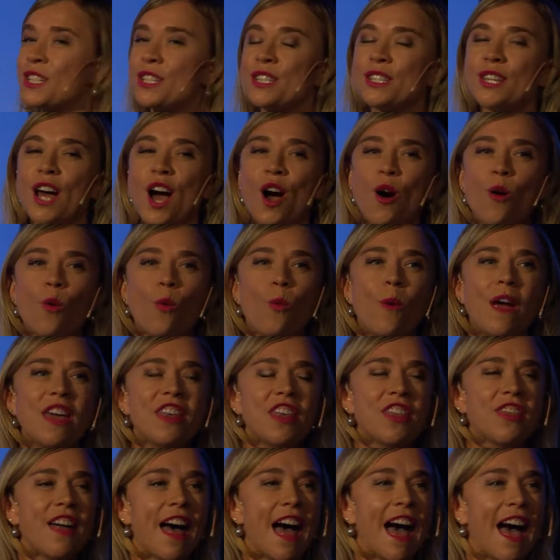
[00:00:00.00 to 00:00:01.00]
So
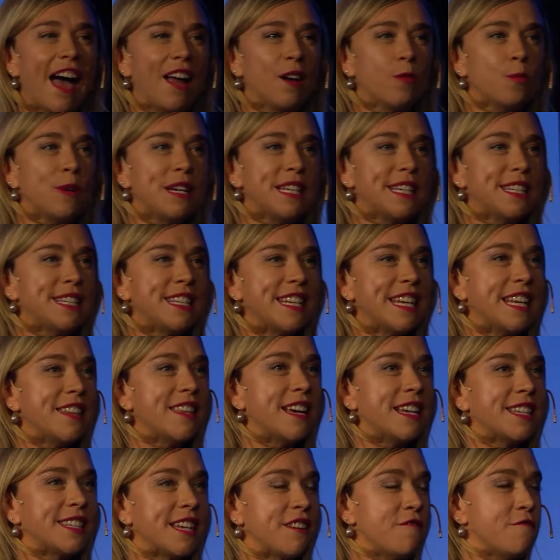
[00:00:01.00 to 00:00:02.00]
with that, we see
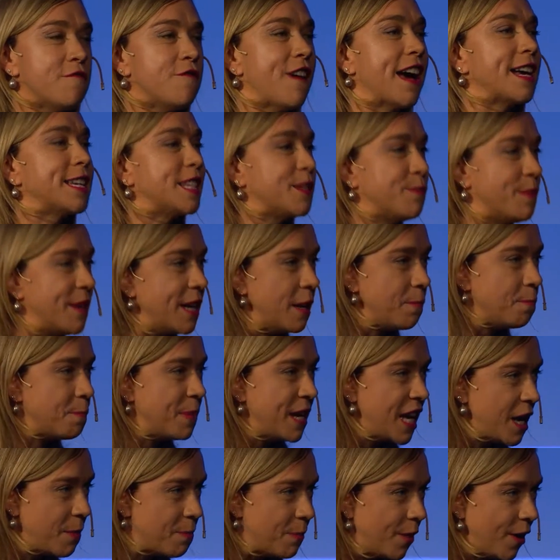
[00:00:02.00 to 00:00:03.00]
this investment in
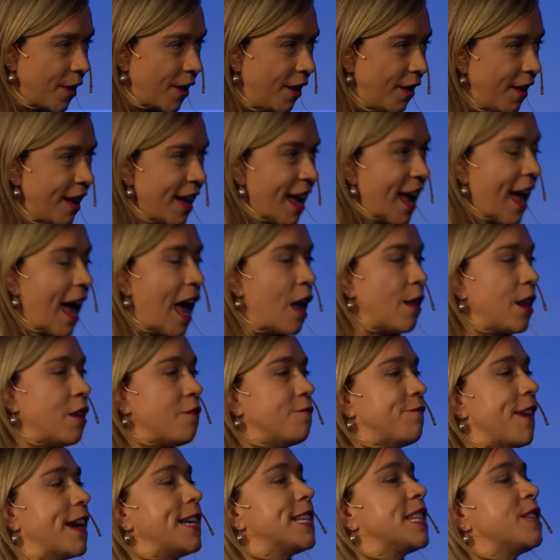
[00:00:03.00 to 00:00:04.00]
people, and an
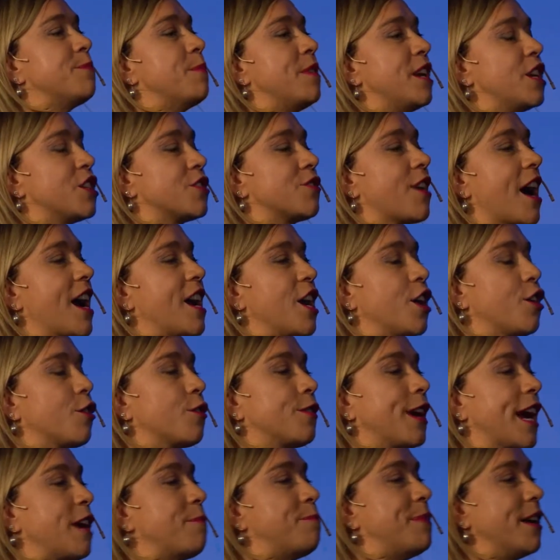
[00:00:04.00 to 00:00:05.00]
investment in trying to
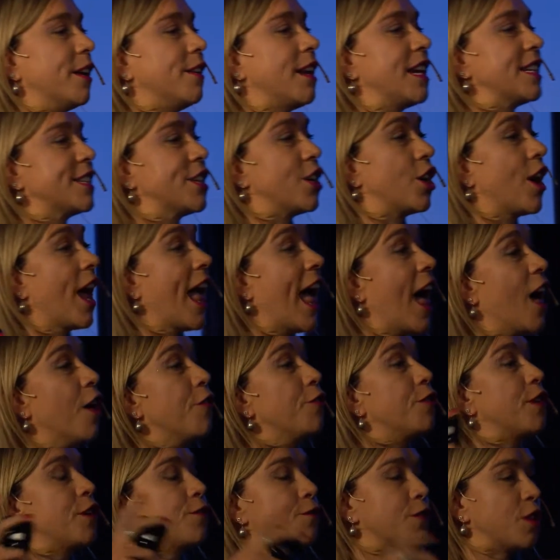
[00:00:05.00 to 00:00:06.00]
create buildings that are
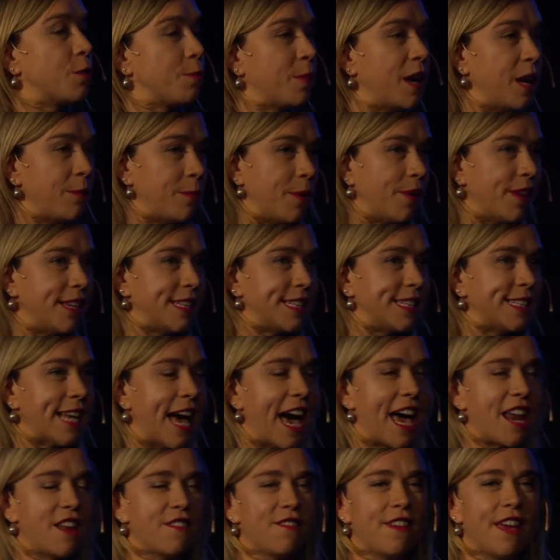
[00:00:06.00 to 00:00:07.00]
healthy for the people
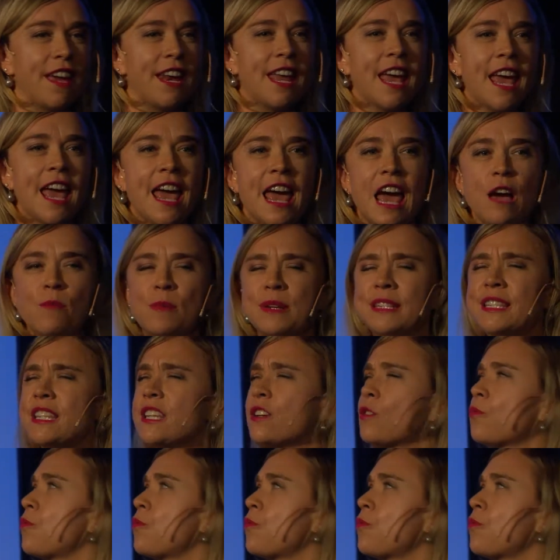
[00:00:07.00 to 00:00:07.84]
inside of it. And we see a